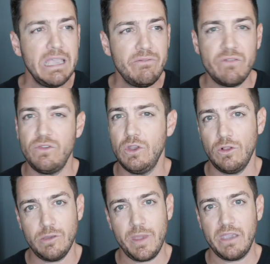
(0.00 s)
Even if you can
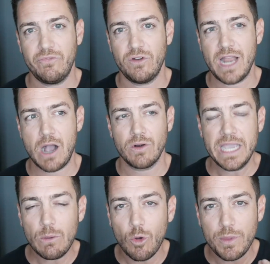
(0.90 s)
only make it for an hour,
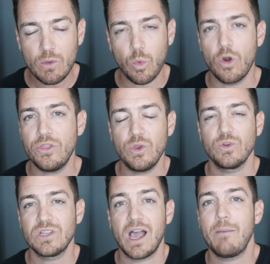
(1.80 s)
it will be worth
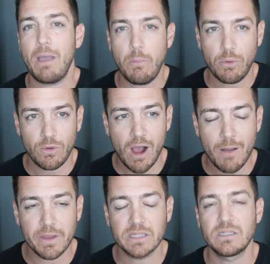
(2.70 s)
your time, I
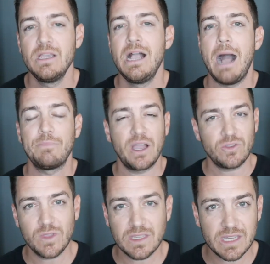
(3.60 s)
promise. I'm
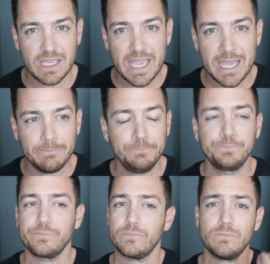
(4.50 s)
not doing this again.
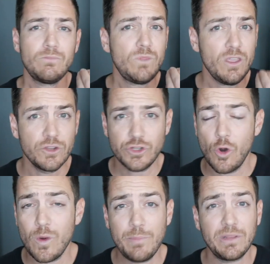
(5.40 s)
There's
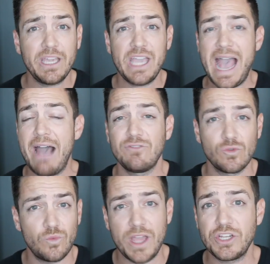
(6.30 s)
no replay. You have
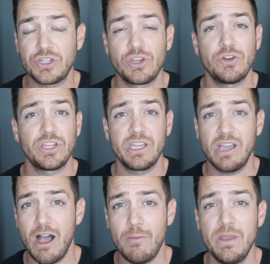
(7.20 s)
to register to
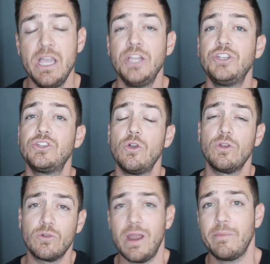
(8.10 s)
come. Just
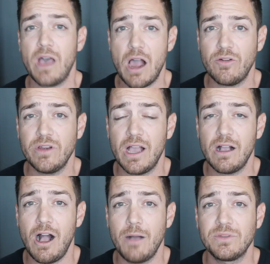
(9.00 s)
go to
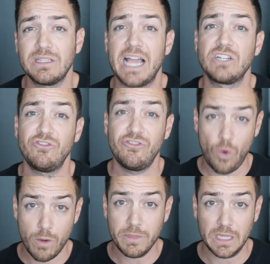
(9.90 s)

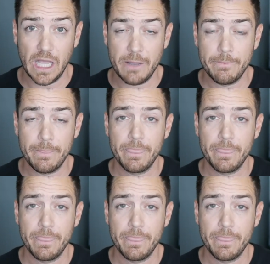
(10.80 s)
grahamcochran.com/formula.